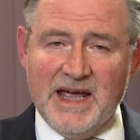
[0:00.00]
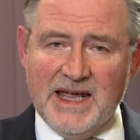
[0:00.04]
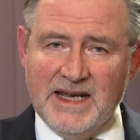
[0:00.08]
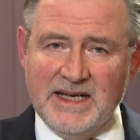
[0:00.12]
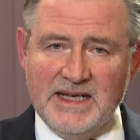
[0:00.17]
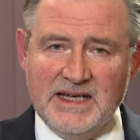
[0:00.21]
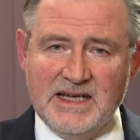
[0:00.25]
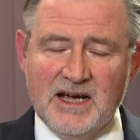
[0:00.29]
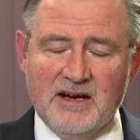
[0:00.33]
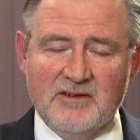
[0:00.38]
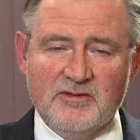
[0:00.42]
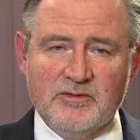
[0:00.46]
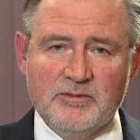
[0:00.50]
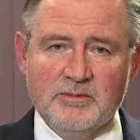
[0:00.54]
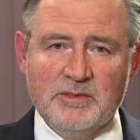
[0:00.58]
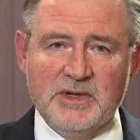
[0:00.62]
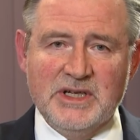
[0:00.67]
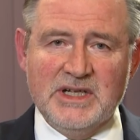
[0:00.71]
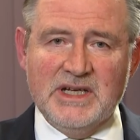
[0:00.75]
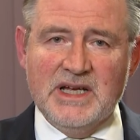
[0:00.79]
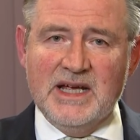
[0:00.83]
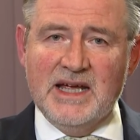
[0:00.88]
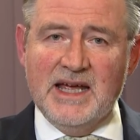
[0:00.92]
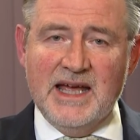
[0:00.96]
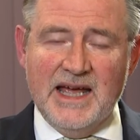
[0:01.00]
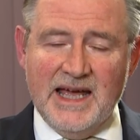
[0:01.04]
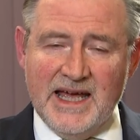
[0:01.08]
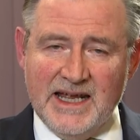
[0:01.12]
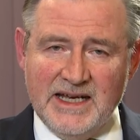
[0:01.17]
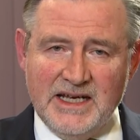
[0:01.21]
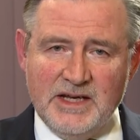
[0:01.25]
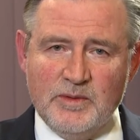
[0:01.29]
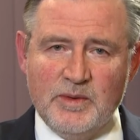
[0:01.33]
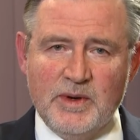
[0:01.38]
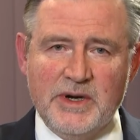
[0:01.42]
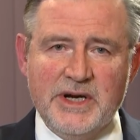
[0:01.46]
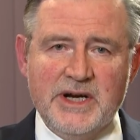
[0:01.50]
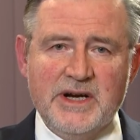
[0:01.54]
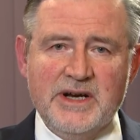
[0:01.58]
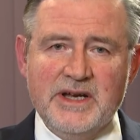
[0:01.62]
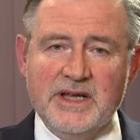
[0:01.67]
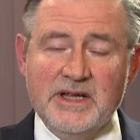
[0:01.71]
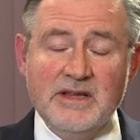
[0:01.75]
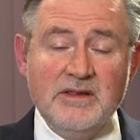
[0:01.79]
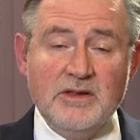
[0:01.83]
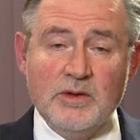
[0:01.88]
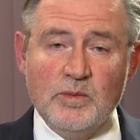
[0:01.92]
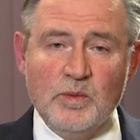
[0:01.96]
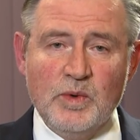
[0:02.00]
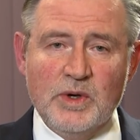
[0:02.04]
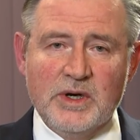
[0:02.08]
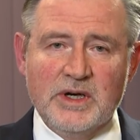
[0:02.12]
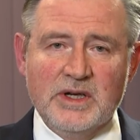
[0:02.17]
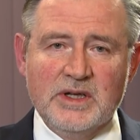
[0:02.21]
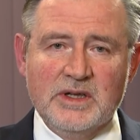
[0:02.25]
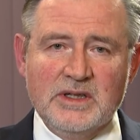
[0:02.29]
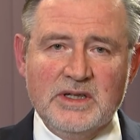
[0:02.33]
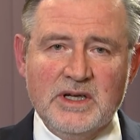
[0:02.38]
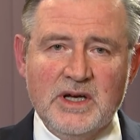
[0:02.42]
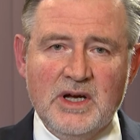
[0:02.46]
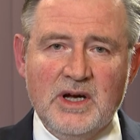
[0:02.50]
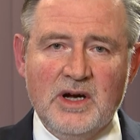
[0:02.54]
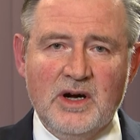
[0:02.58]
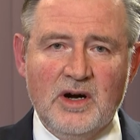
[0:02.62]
any government anywhere in the world